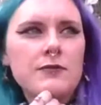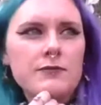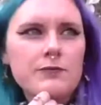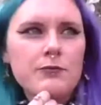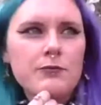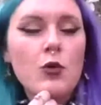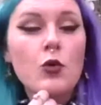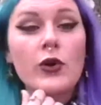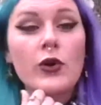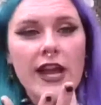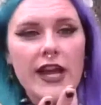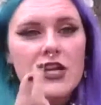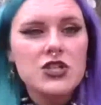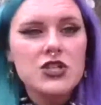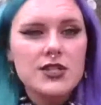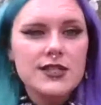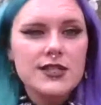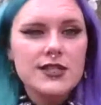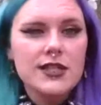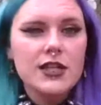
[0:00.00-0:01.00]
more
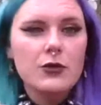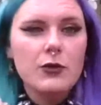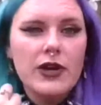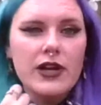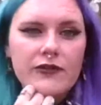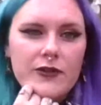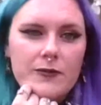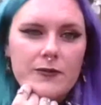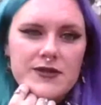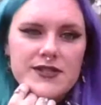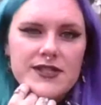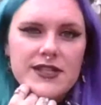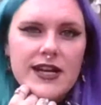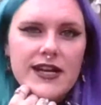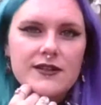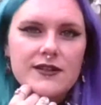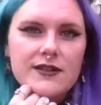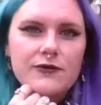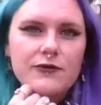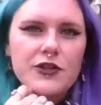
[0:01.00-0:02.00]
agency away from this
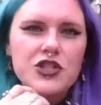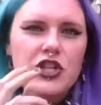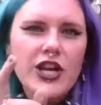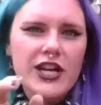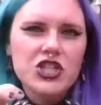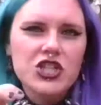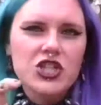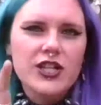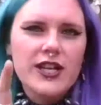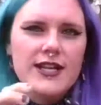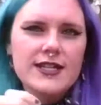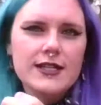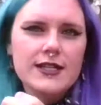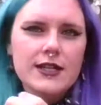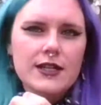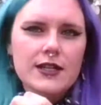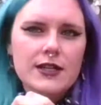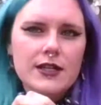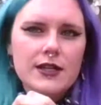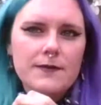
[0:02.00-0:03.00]
kind of rejection
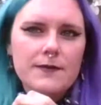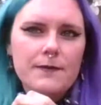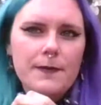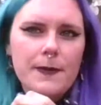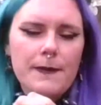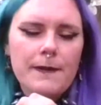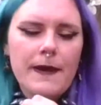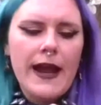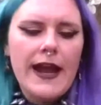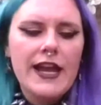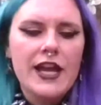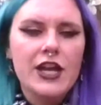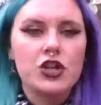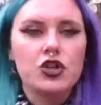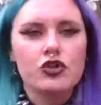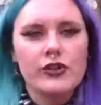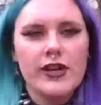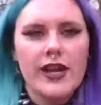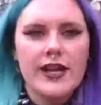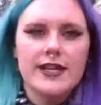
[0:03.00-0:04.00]
identity that I had
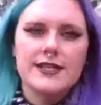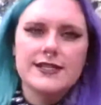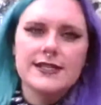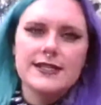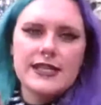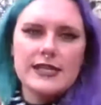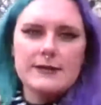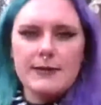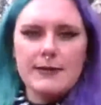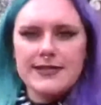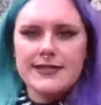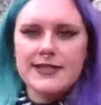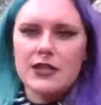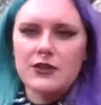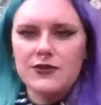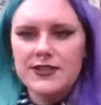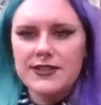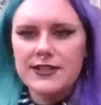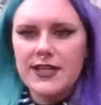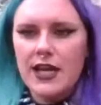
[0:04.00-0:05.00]
created to keep
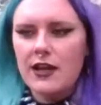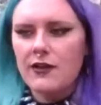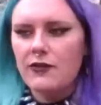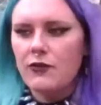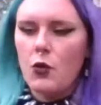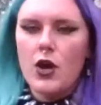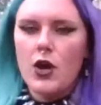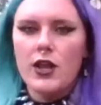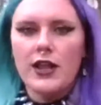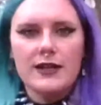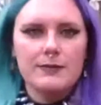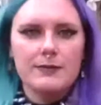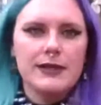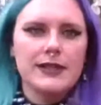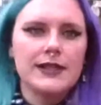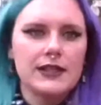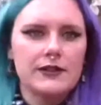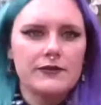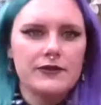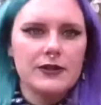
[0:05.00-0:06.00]
myself safe while I'd
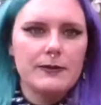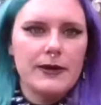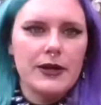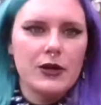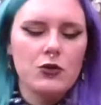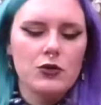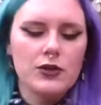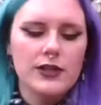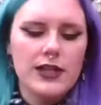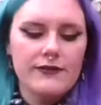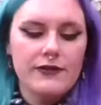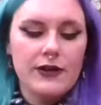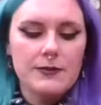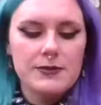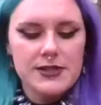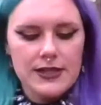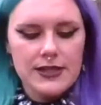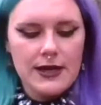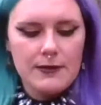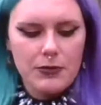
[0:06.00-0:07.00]
been living my whole life up
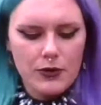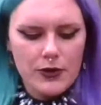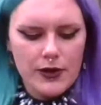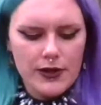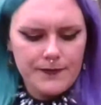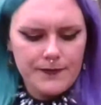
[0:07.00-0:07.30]
to that point.